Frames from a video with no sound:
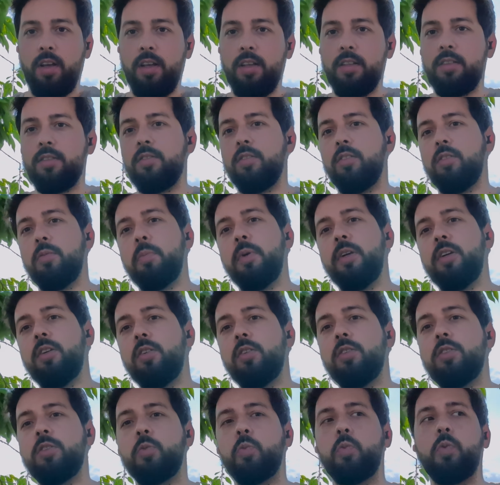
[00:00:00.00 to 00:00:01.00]
It's not
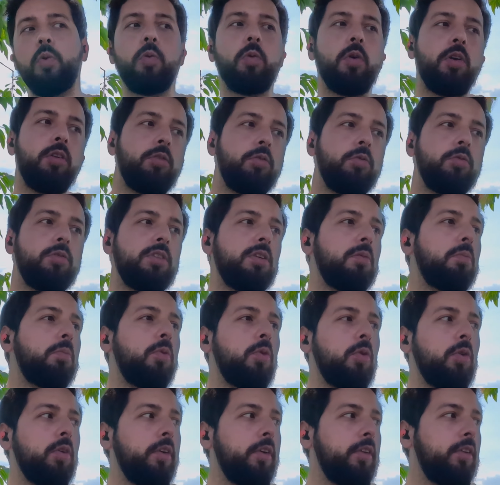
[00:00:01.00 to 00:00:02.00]
because we want to
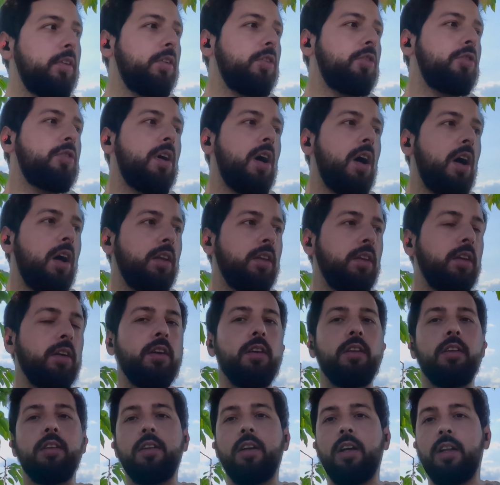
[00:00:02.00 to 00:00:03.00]
support each
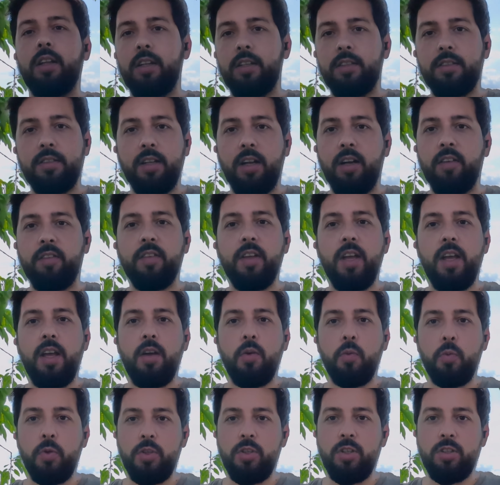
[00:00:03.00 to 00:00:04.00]
other and other stuff.
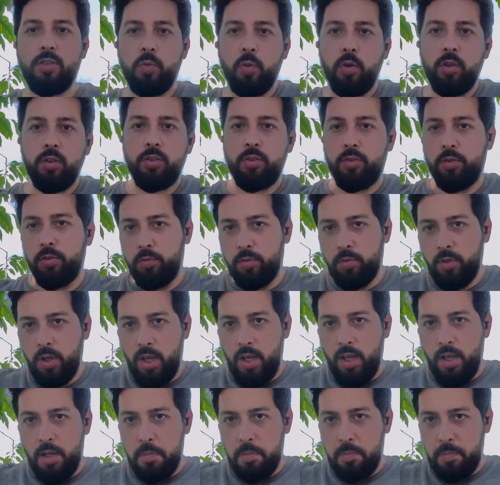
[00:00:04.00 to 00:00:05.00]
We just want to
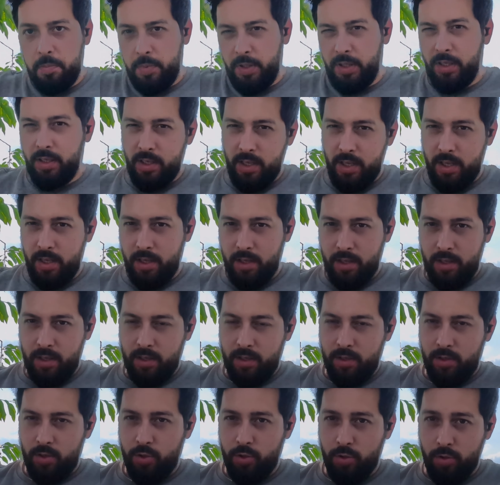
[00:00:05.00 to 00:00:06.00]
be
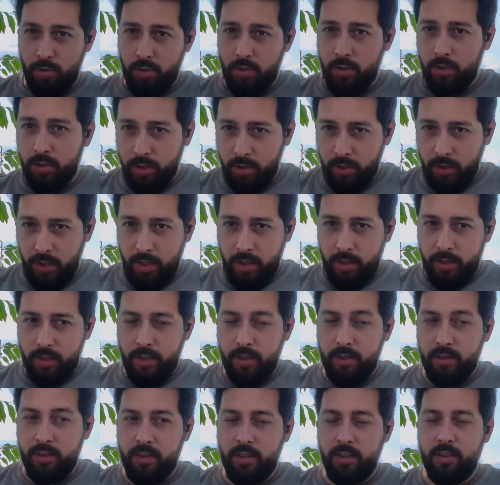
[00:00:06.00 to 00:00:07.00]
sure
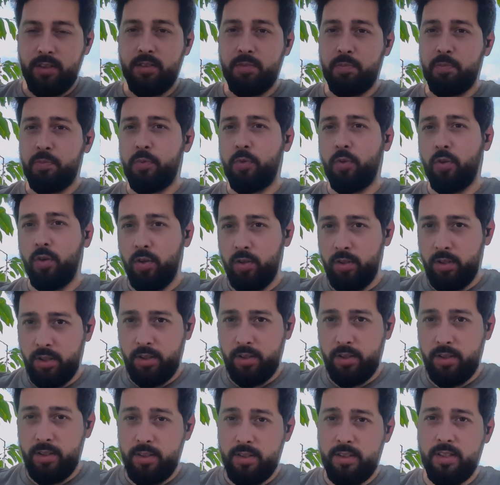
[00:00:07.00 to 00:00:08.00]
that this
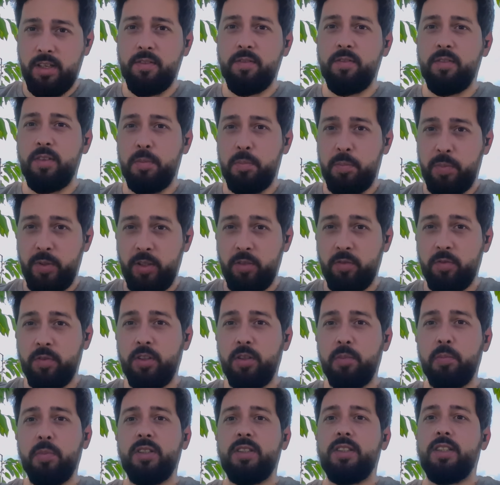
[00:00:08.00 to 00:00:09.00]
product, this MVP,
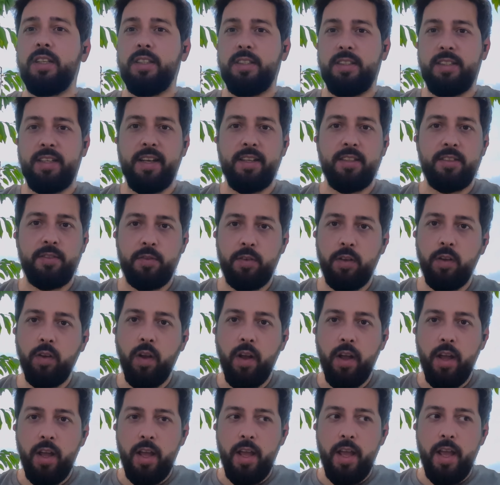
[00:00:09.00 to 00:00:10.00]
will be
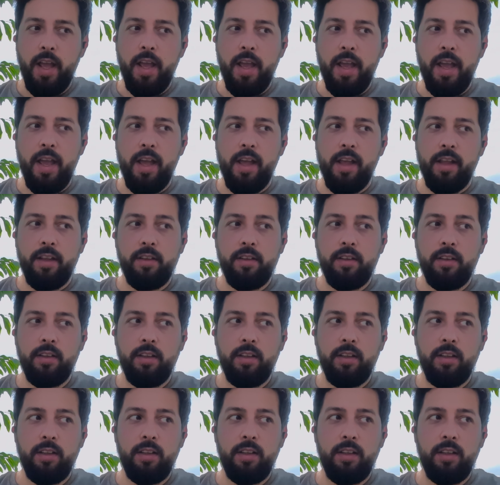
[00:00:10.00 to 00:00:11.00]
successful. And
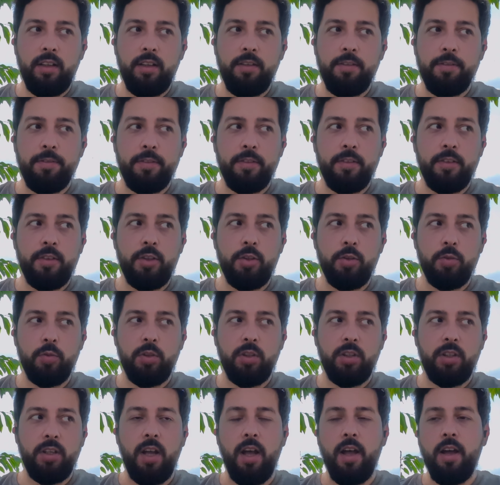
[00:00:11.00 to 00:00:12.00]
if you
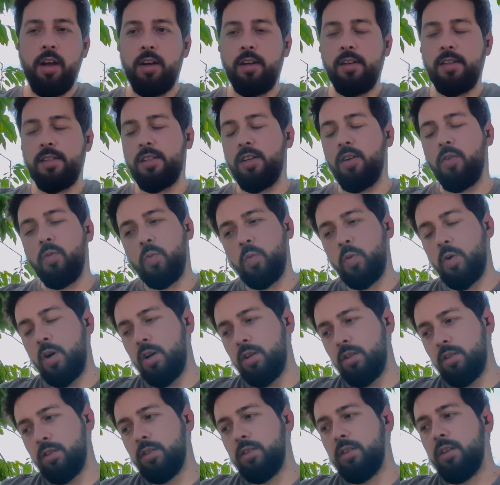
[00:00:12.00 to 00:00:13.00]
will hire
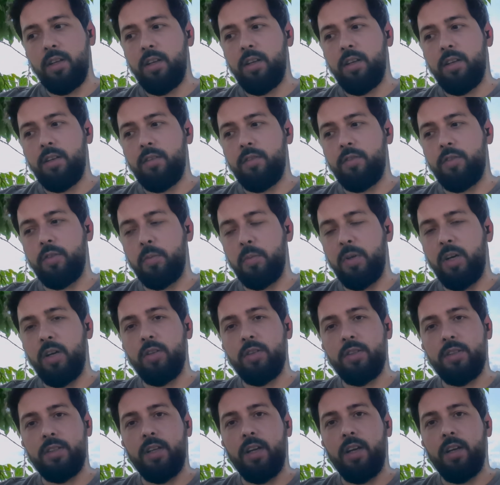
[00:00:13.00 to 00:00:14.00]
someone from
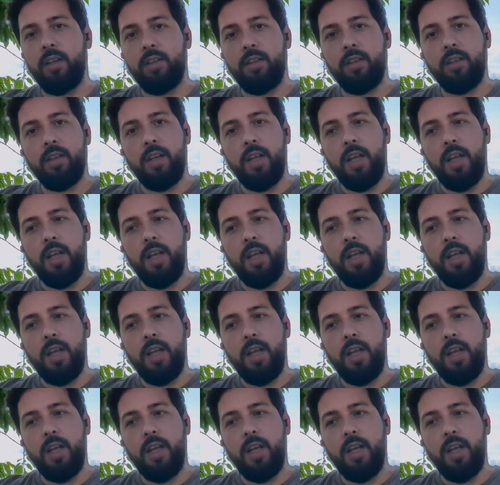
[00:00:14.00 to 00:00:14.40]
outside